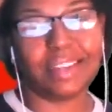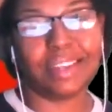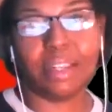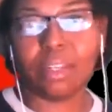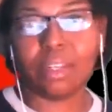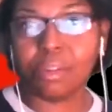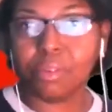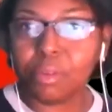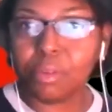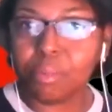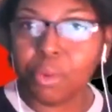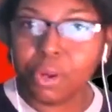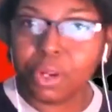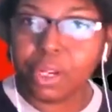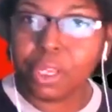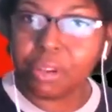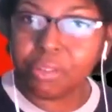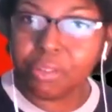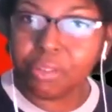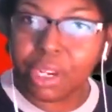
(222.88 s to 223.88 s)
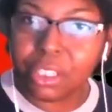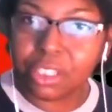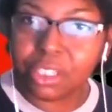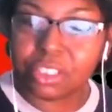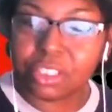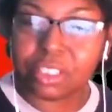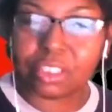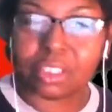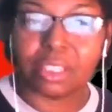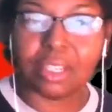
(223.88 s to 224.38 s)
The morning
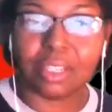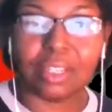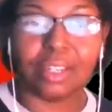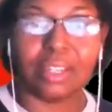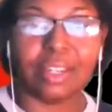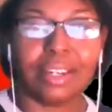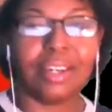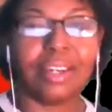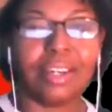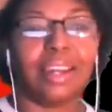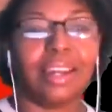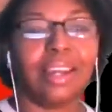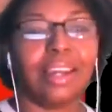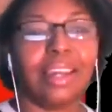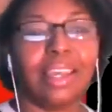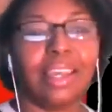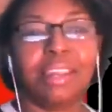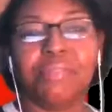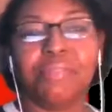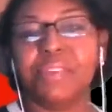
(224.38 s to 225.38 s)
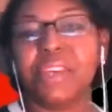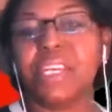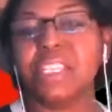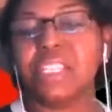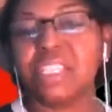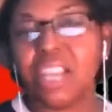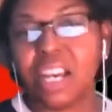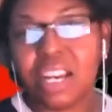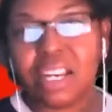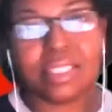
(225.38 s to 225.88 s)
erection. If
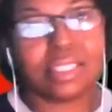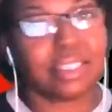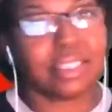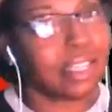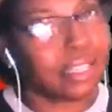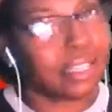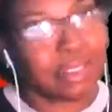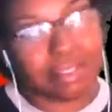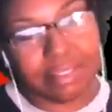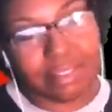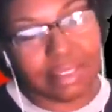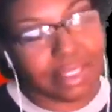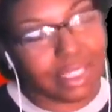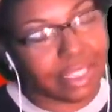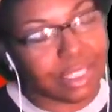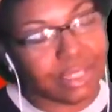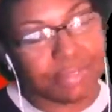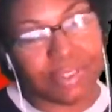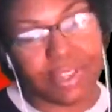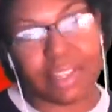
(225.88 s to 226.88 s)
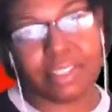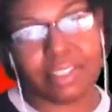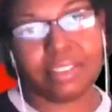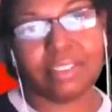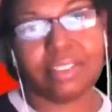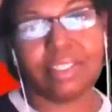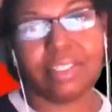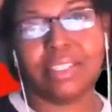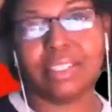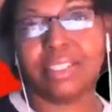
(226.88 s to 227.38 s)
he does, then that's fine.
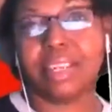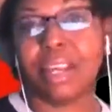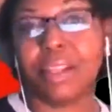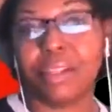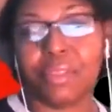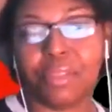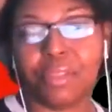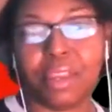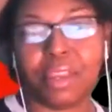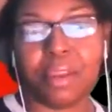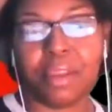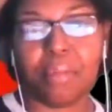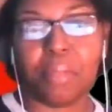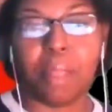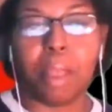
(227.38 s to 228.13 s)
He's healthy.